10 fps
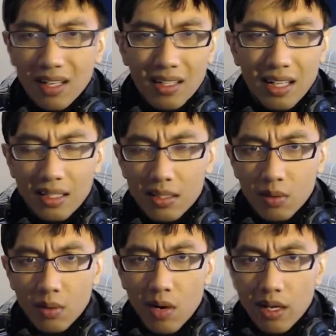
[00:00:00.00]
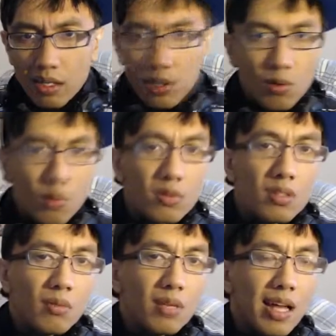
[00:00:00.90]
like something where I can use
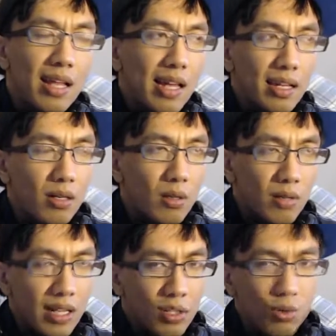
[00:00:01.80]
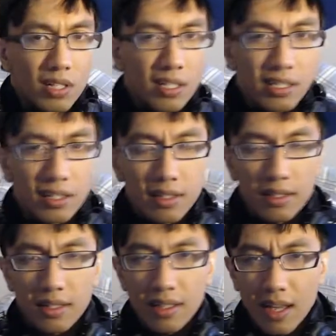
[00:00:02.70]
something at like, you know, like a
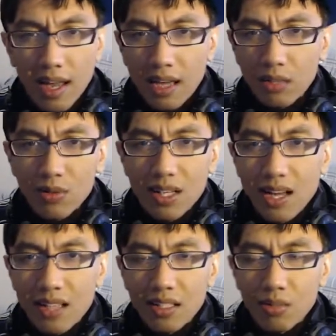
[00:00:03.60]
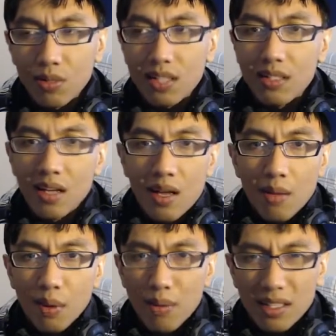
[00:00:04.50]
28, 29-inch waist,
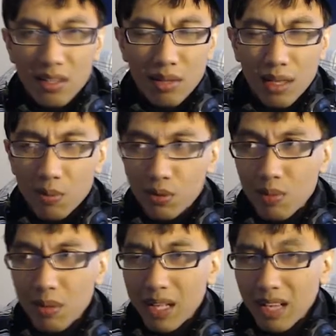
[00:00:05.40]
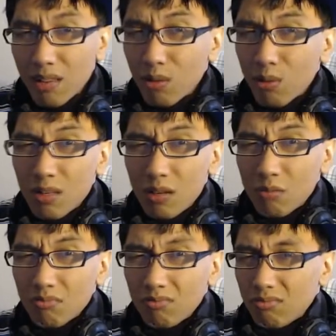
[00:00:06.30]
or maybe something up to maybe like a 30,
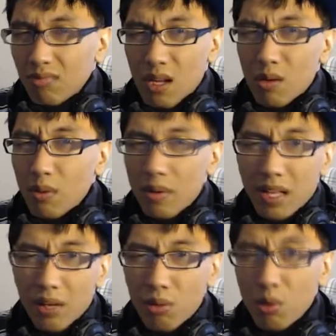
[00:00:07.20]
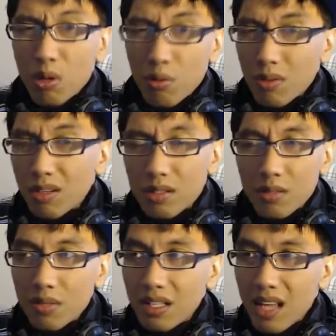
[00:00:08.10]
I don't know, maybe like a 33 or
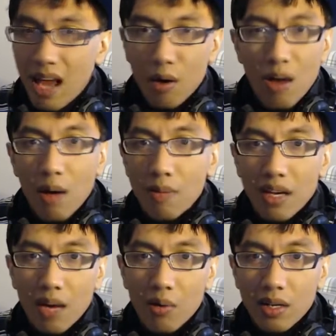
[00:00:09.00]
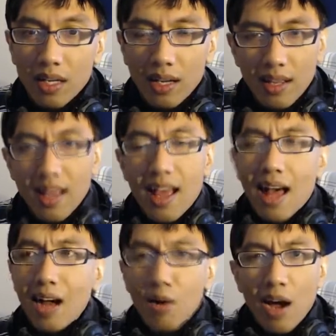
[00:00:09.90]
something like that. I don't know how big I want to get.
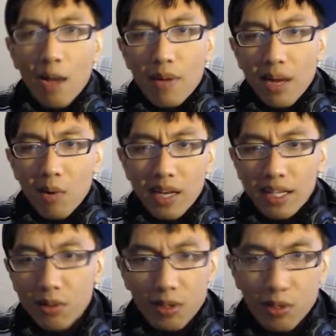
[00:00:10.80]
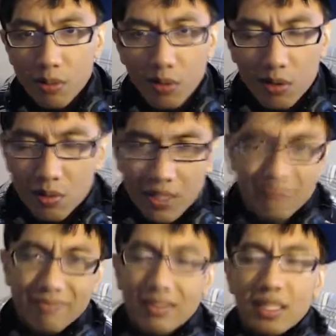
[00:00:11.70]
I don't know how big I want to get during dirty bolts, but
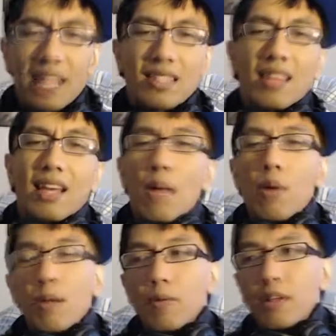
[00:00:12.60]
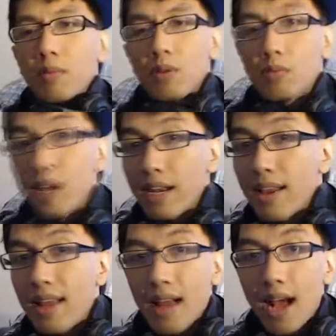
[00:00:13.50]
that's the thing I want to upgrade the most. But
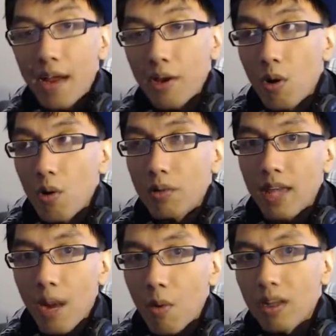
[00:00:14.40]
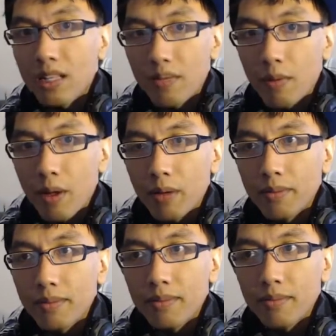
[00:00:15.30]
I know that I want a lever belt
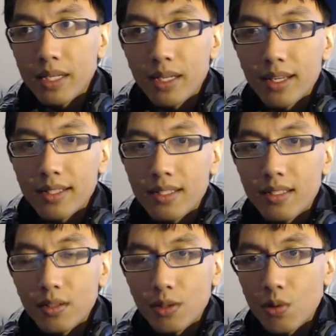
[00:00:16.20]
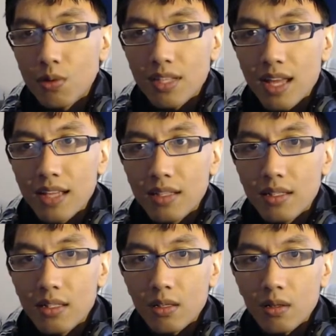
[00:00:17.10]
because those
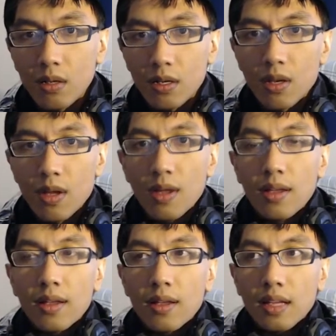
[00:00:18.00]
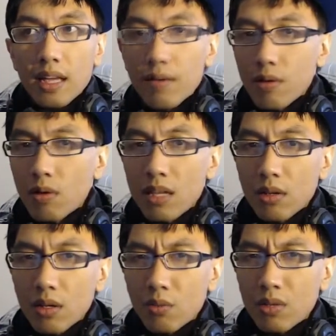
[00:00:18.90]
things look, even though they
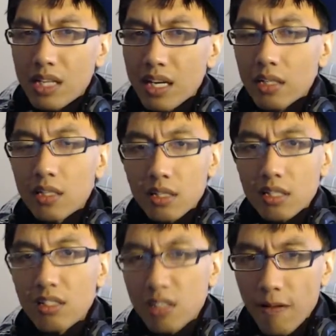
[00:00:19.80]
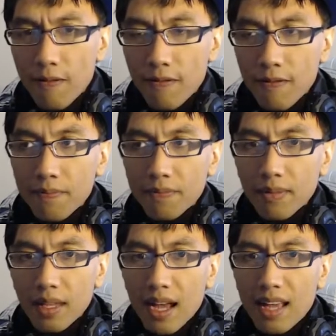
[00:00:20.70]
look ridiculously stiff,
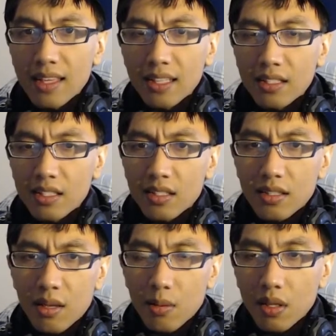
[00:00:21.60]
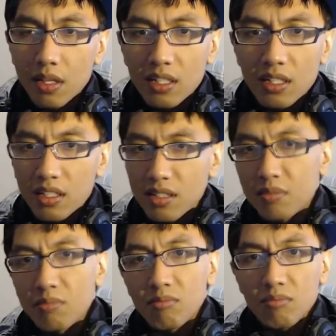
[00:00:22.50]
I think just the ability to just
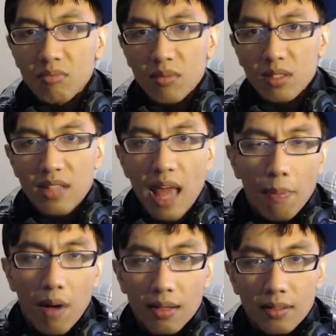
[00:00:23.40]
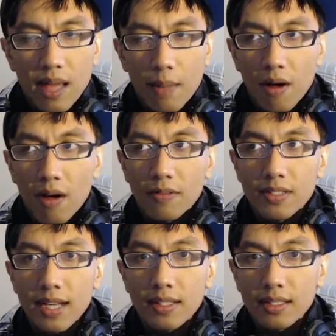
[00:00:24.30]
snap on, snap off is
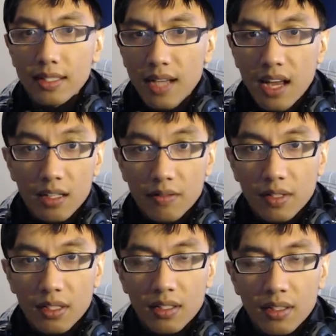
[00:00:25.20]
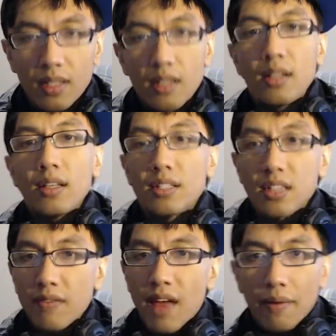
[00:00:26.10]
actually kind of convenient instead
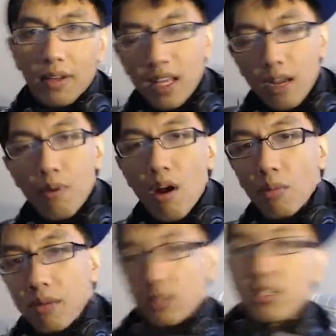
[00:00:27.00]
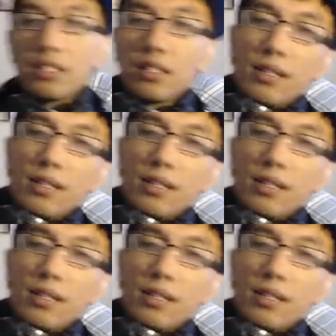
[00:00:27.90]
of having like a prong belt trying to